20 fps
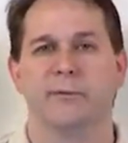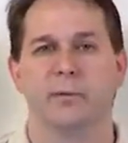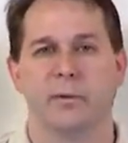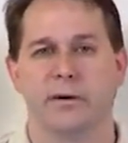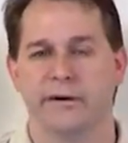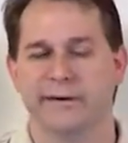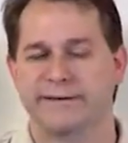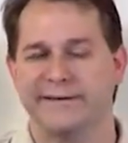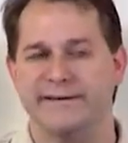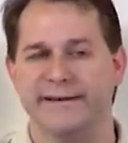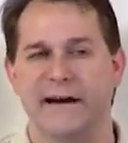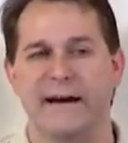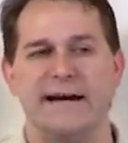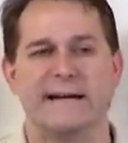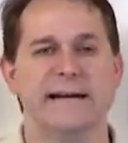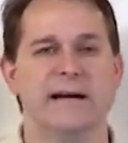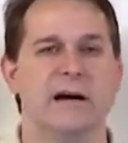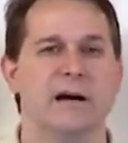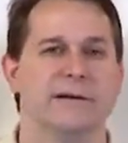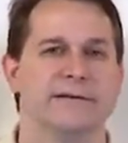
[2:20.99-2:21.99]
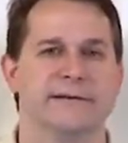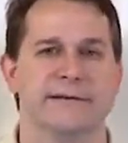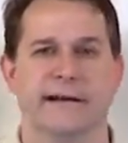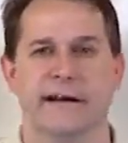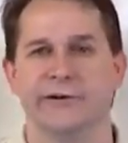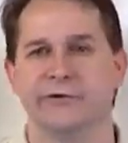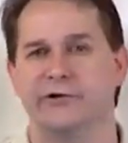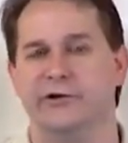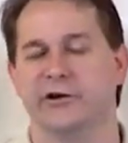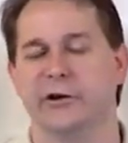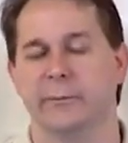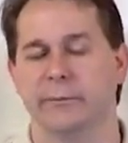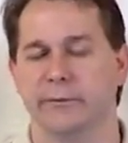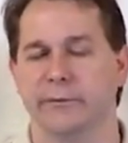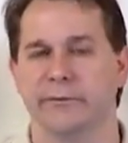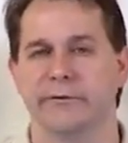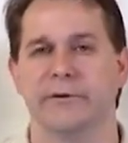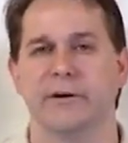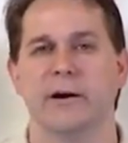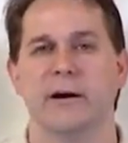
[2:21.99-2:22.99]
We're assigning oxidation
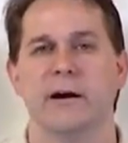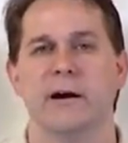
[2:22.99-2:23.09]
numbers